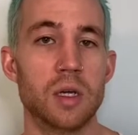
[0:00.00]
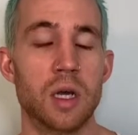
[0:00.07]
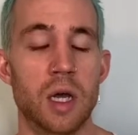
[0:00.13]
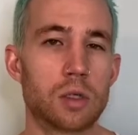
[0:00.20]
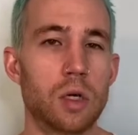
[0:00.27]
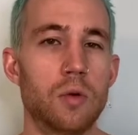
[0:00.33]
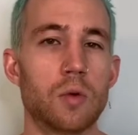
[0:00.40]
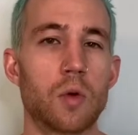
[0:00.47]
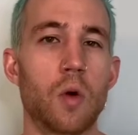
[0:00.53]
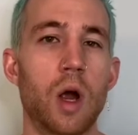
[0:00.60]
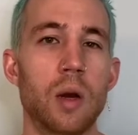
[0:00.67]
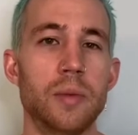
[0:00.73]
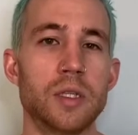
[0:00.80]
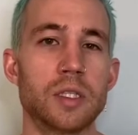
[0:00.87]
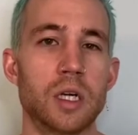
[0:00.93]
Current
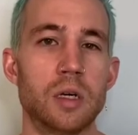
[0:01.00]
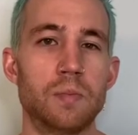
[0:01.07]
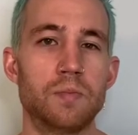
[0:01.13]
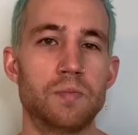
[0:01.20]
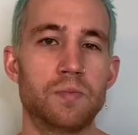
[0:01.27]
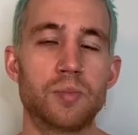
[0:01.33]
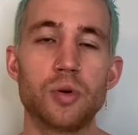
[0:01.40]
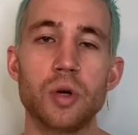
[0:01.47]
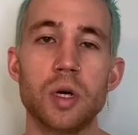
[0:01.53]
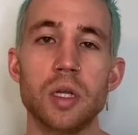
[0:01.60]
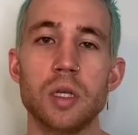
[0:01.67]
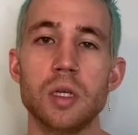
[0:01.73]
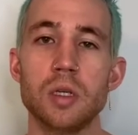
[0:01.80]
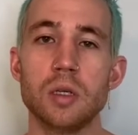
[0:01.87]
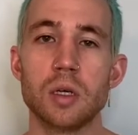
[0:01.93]
requirements are
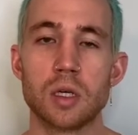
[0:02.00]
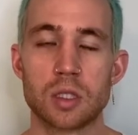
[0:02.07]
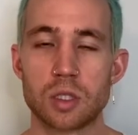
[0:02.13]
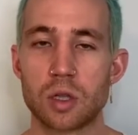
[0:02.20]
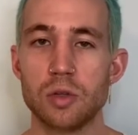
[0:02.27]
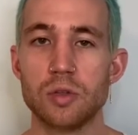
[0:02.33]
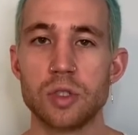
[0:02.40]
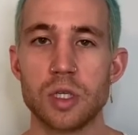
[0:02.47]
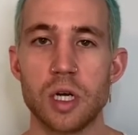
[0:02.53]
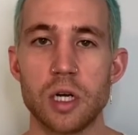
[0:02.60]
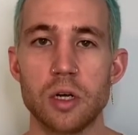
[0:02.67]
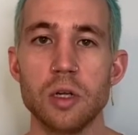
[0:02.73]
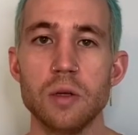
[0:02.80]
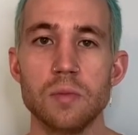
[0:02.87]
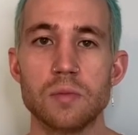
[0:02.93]
pretty exclusionary